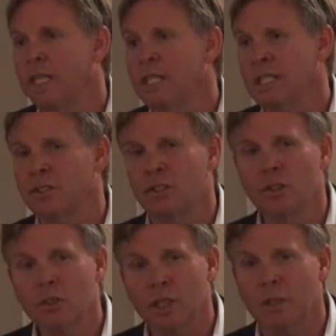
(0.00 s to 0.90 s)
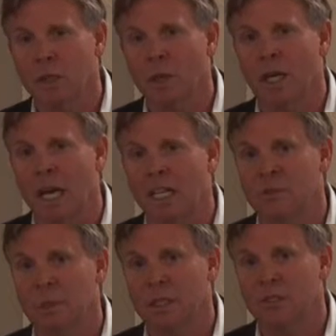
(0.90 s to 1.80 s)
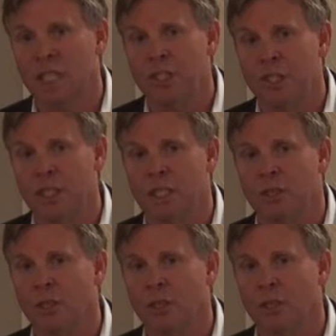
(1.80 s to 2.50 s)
it does usually require a hospitalization.